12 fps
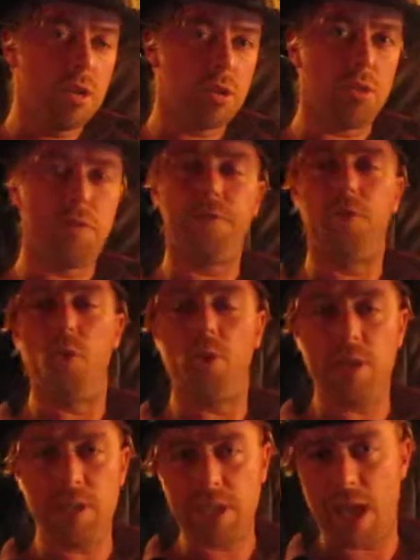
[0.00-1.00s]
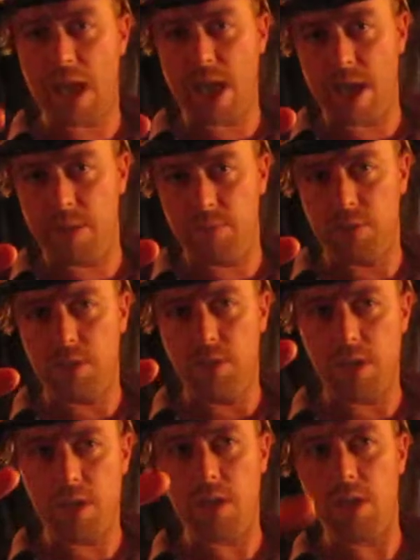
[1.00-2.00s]
to 40 times
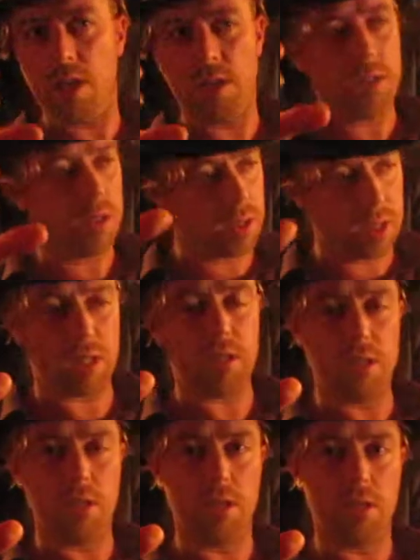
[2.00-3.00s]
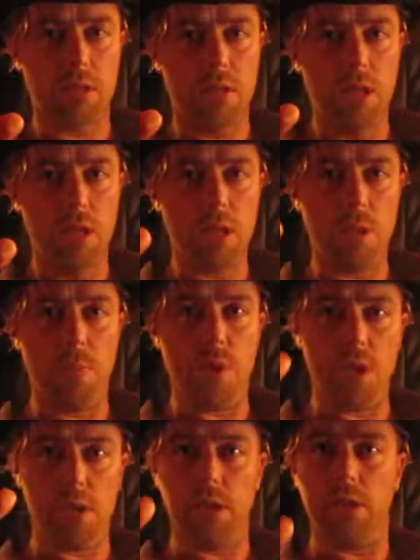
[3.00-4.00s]
in the 6 years they've
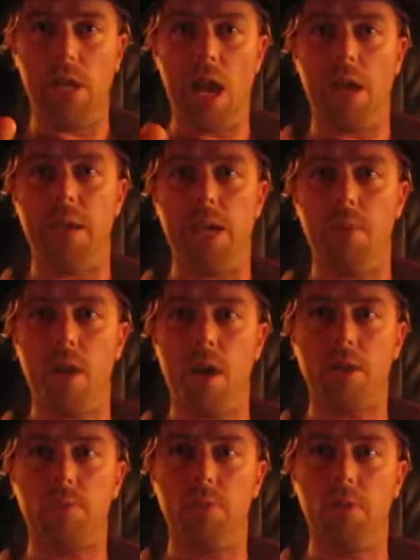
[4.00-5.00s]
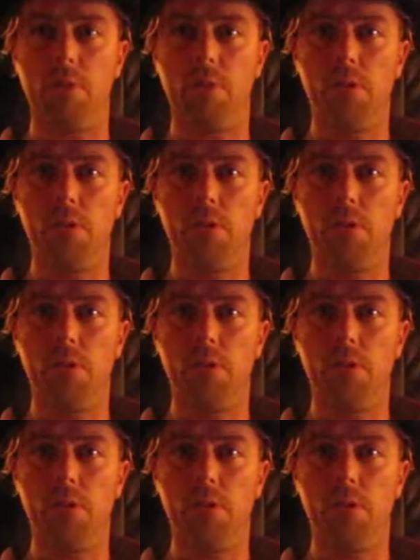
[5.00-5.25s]
been to the goddamn hospital.